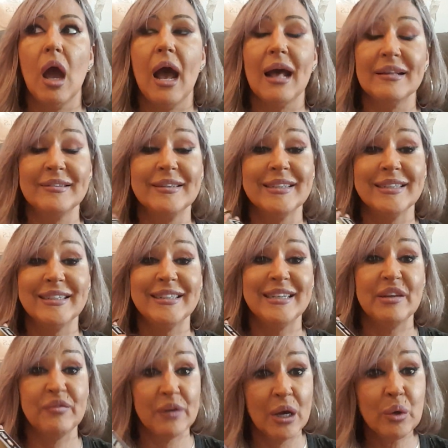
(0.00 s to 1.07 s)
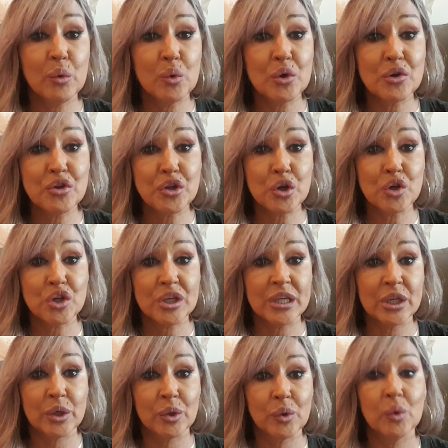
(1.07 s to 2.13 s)
I said, if I order
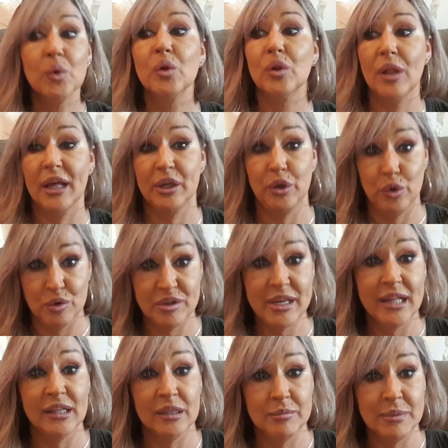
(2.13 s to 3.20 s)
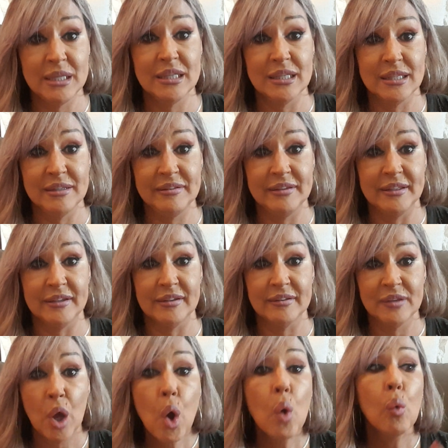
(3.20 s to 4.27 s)
Churchill, like you're telling me that this is,
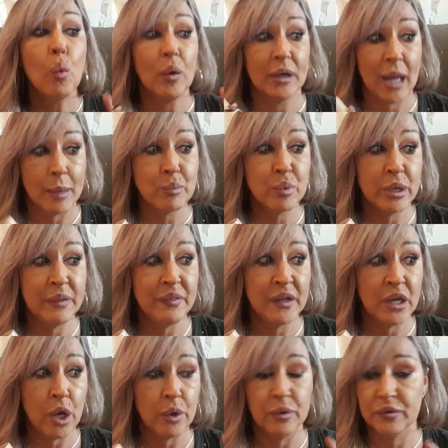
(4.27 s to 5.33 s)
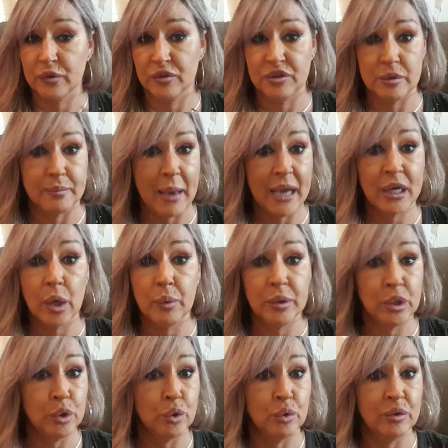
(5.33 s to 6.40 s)
when I'm reading the notes, are tobacco and
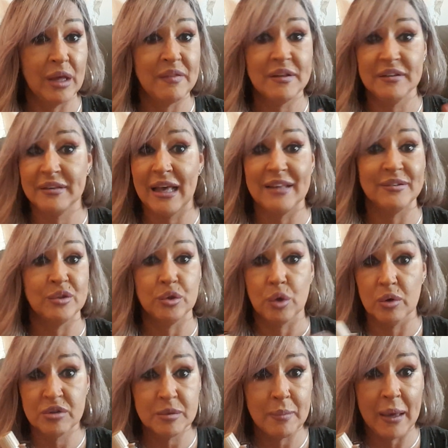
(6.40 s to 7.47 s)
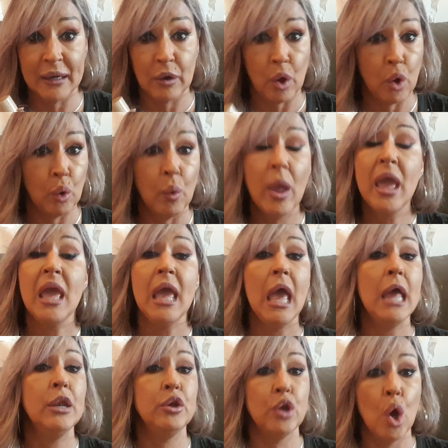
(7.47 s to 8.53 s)
oud, and this has no tobacco
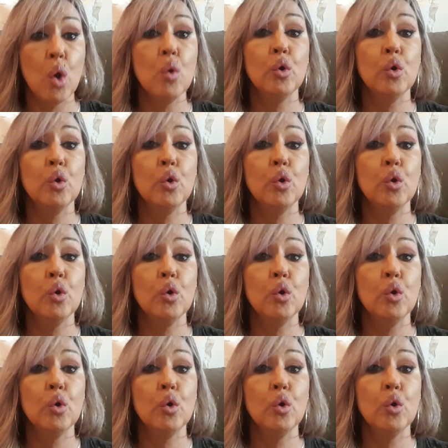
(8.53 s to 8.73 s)
and no